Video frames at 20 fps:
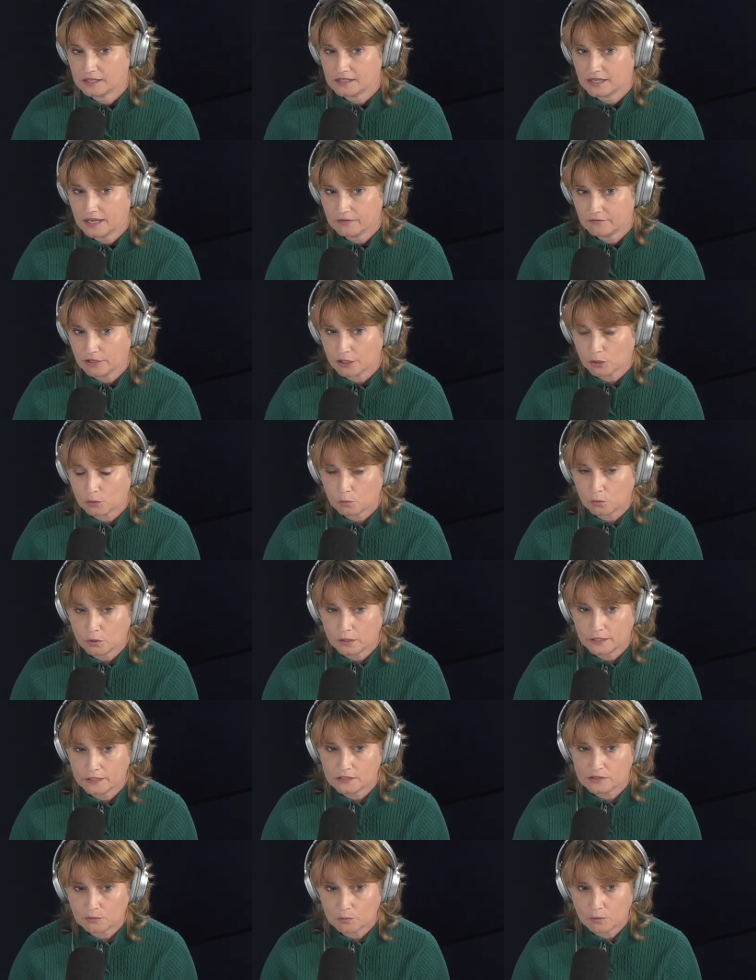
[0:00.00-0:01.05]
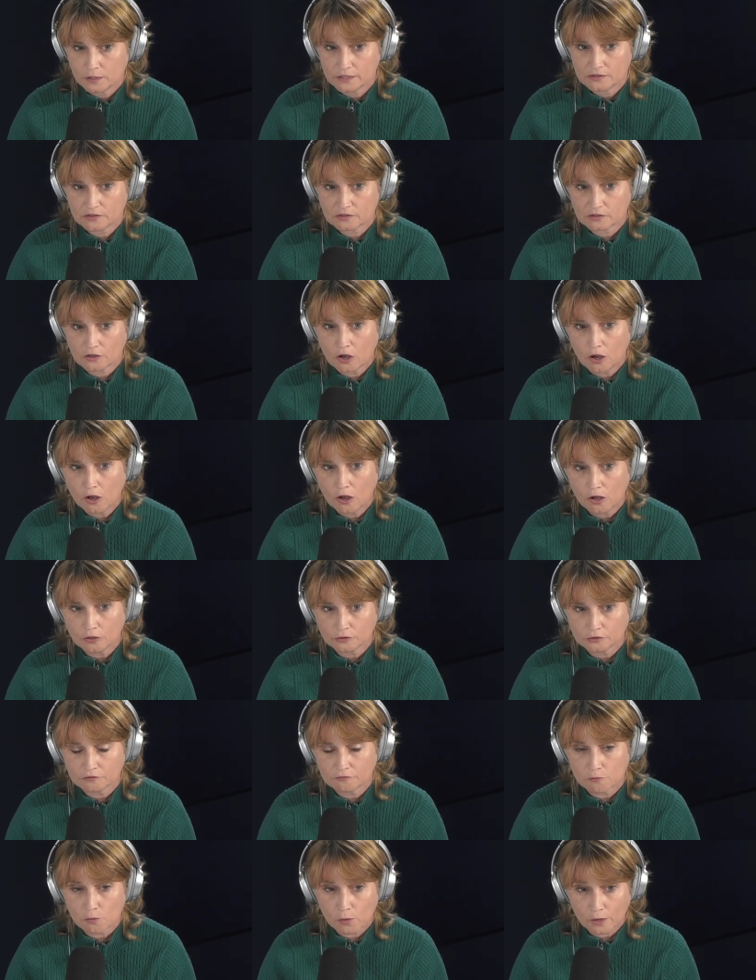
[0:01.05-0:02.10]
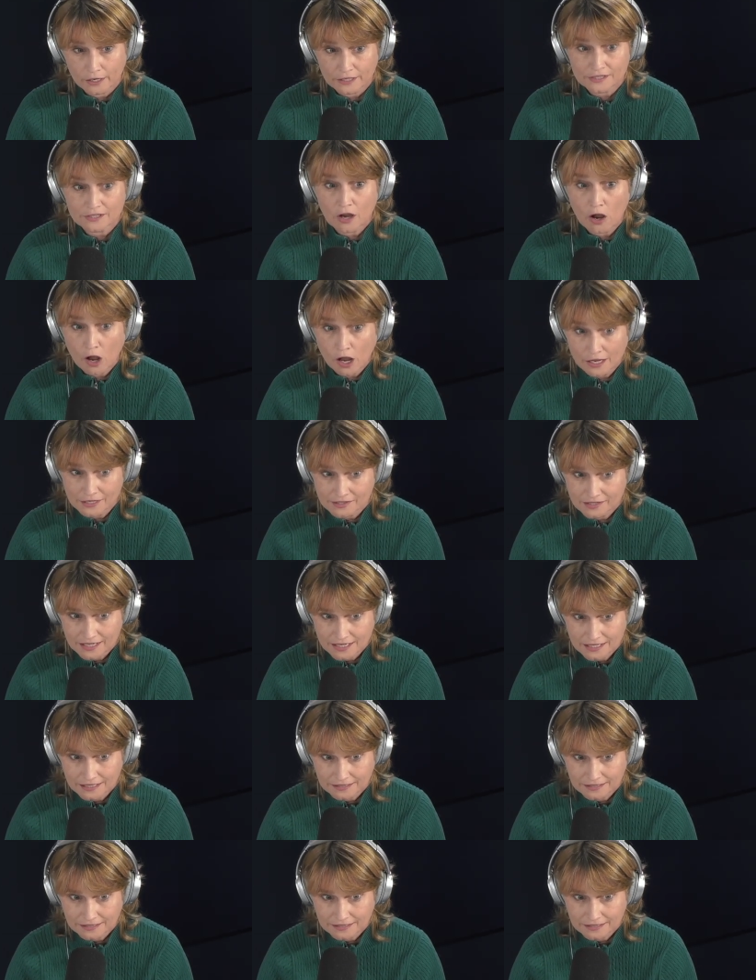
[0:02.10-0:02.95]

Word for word: Xavier Woods was called for taunting,